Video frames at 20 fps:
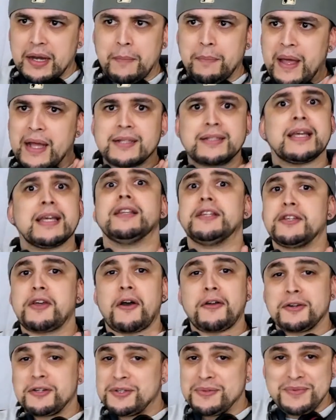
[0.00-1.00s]
I'm not
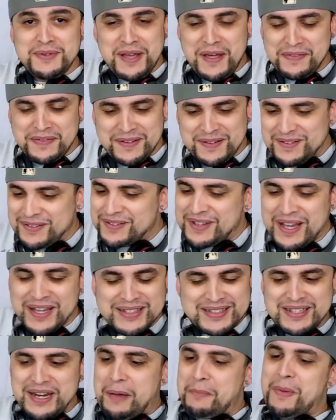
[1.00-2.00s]
telling y'all to do nothing,
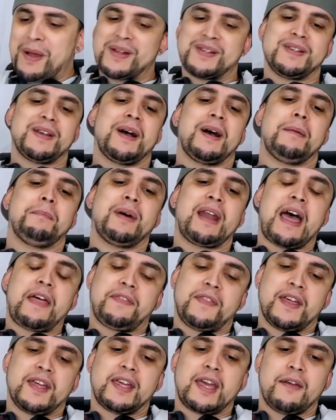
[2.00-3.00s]
okay? It's not my job, but
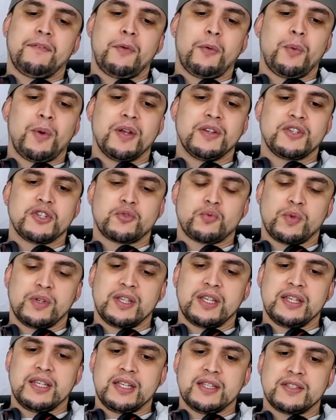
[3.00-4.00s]
I think everyone just
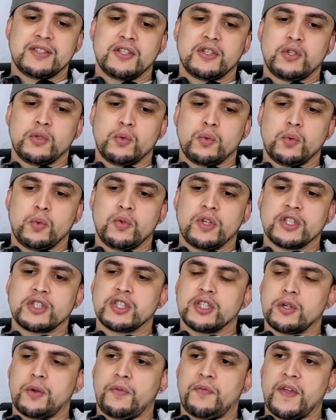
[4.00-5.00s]
really needs to do
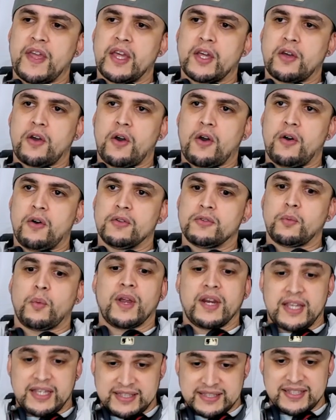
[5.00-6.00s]
this little thing called
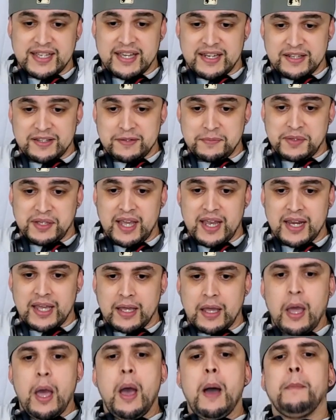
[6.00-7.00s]
what he said in the
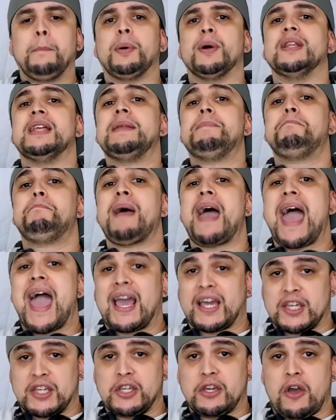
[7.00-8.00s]
beginning. Pull it
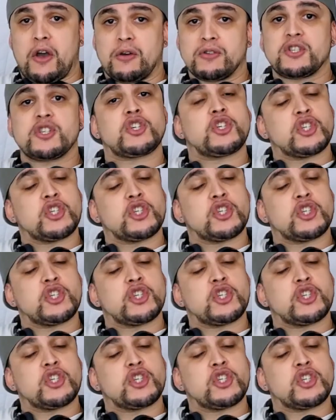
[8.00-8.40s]
back, y'all.